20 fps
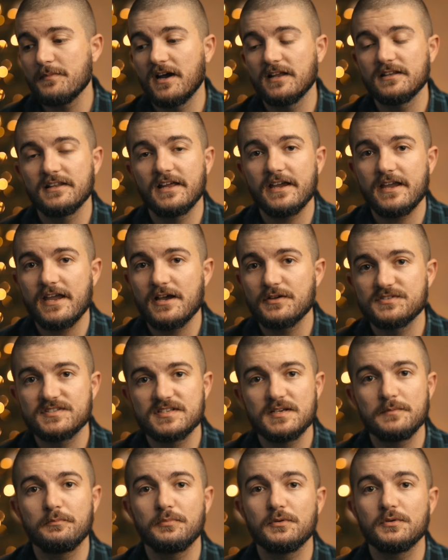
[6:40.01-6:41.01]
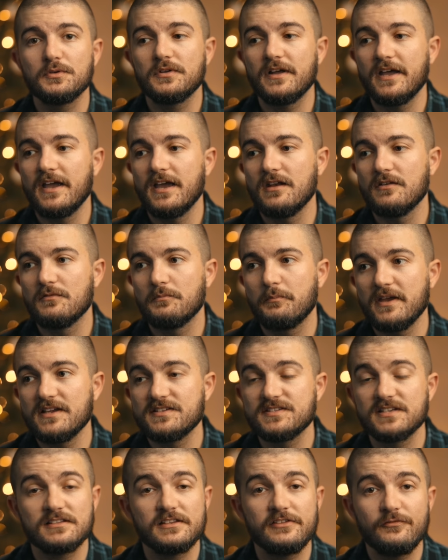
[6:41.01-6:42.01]
I like how simple and
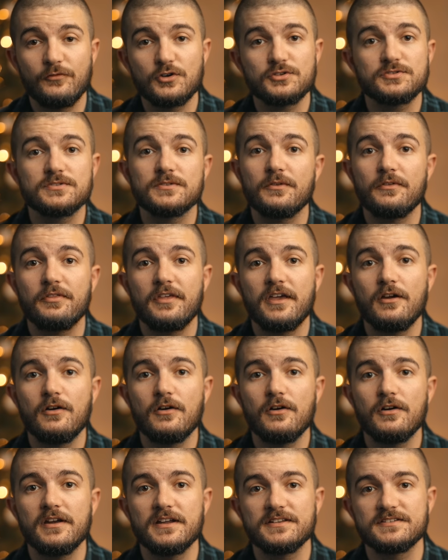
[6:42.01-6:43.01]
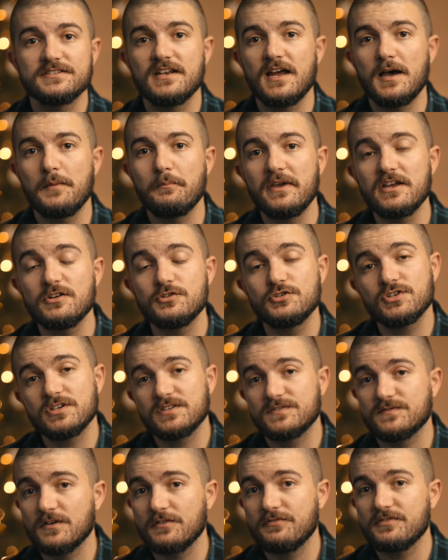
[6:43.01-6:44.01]
basically versatile they are. It's not made
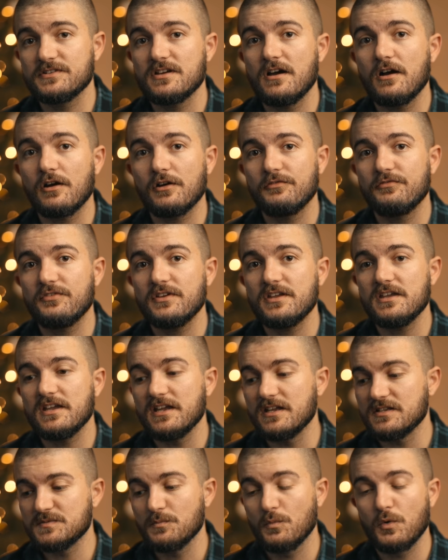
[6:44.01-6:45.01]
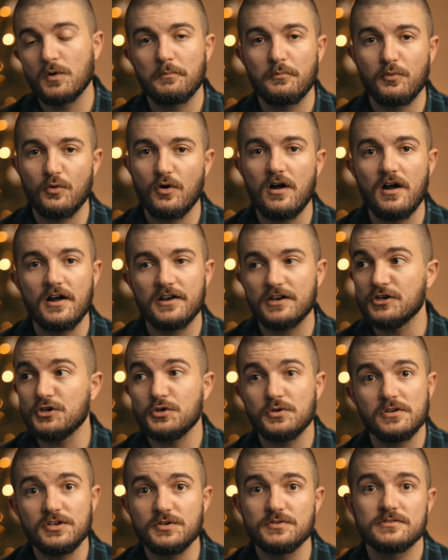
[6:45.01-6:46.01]
just for photography. It's more broad and
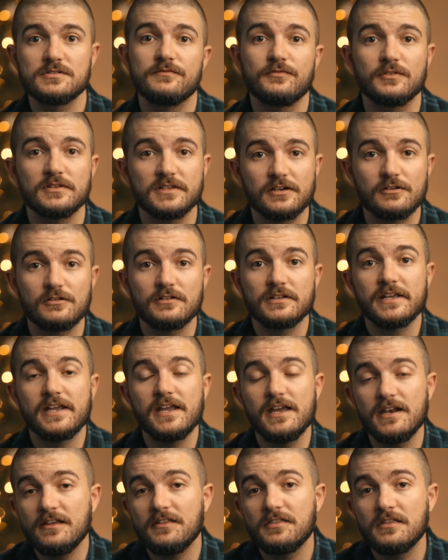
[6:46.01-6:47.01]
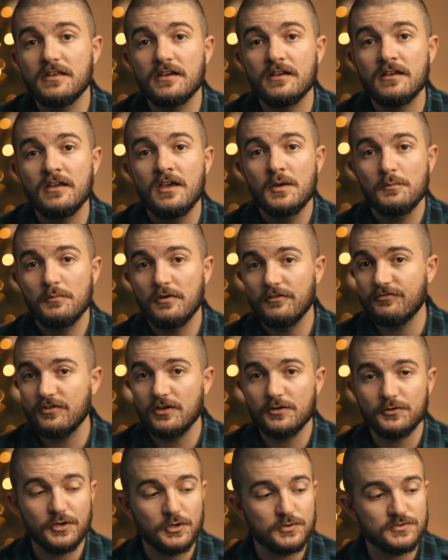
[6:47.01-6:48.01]
you can use it for literally anything, but
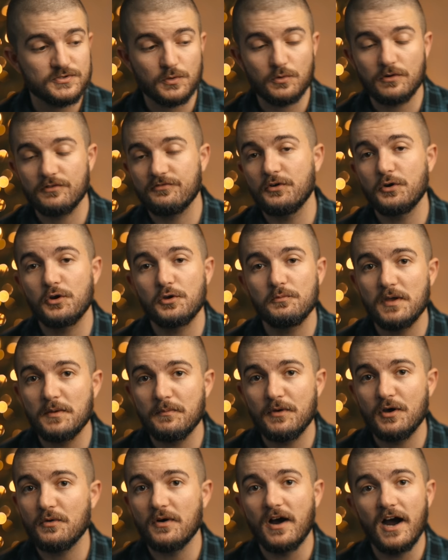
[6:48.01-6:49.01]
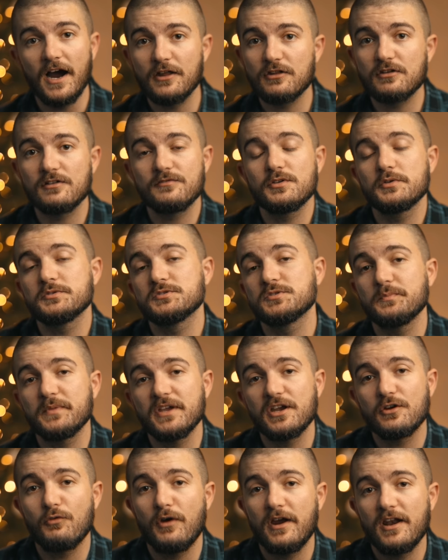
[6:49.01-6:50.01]
Field Notes or Photo Memo, either of those would
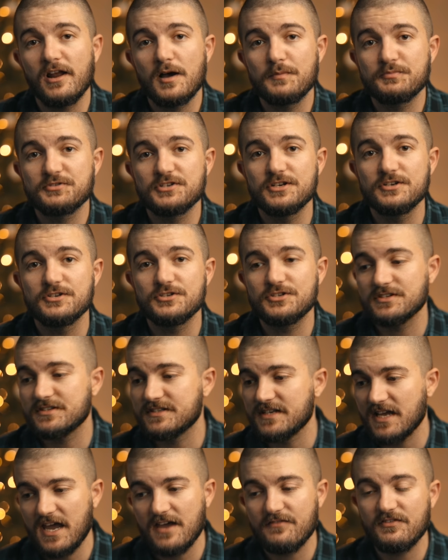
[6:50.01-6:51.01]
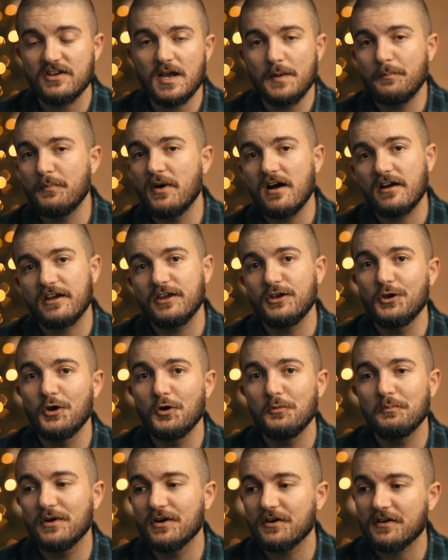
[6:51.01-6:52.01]
be a great option. Just having a pocket
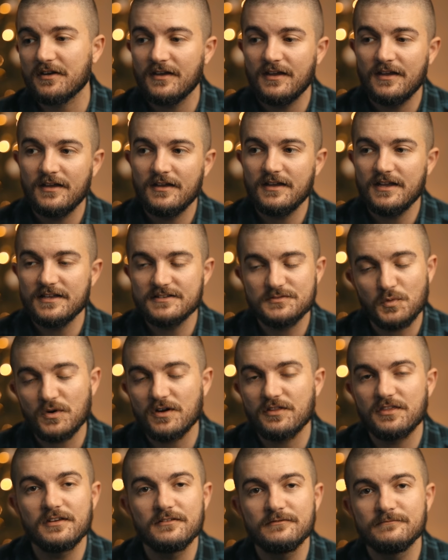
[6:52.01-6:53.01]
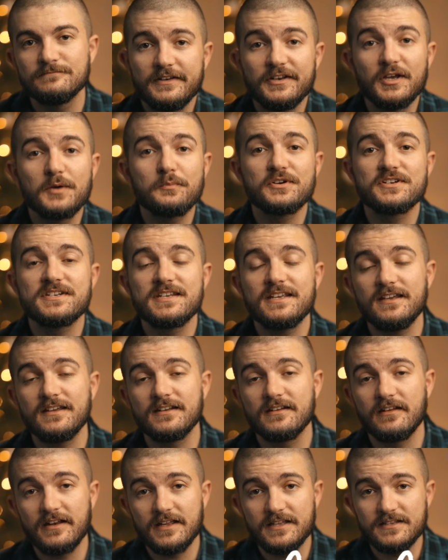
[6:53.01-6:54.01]
notebook, it's worth it. Number
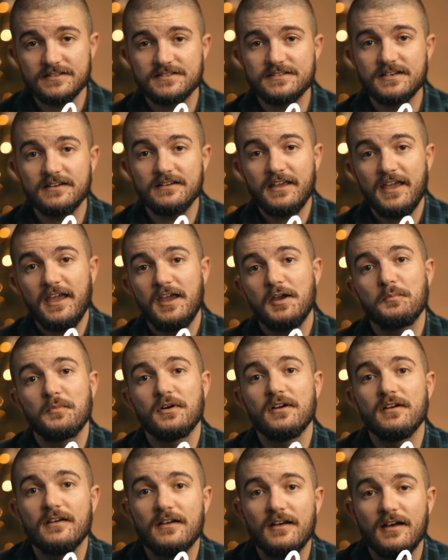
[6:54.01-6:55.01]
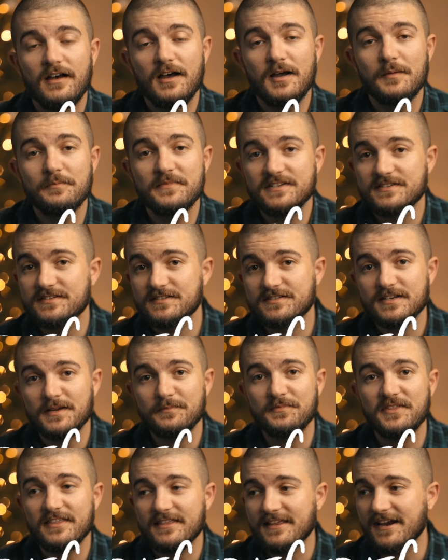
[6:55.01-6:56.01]
10, an instant camera. This is
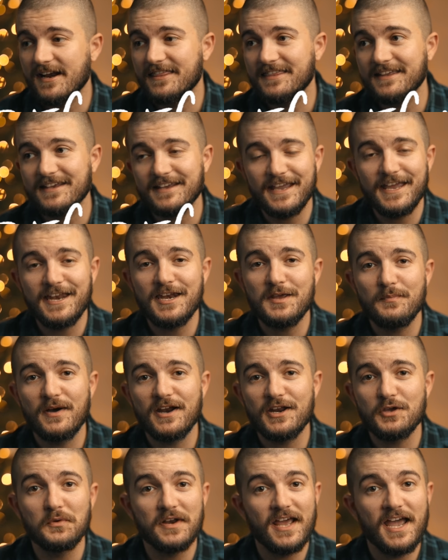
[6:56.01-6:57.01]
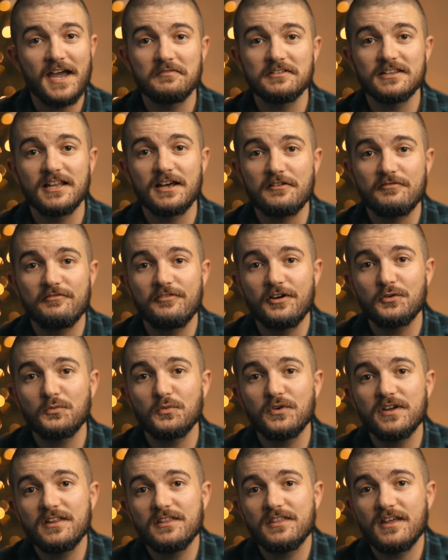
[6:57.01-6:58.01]
something that I think anybody would have a lot of fun
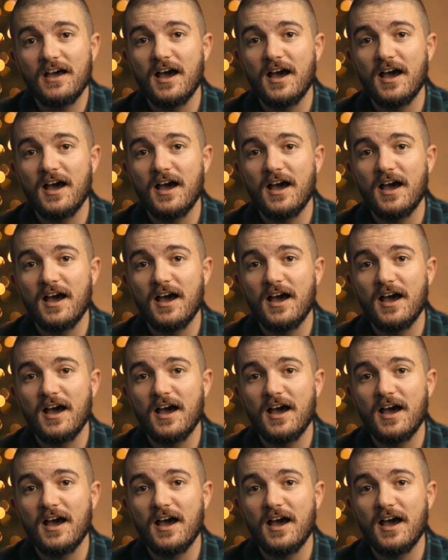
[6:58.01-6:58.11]
with.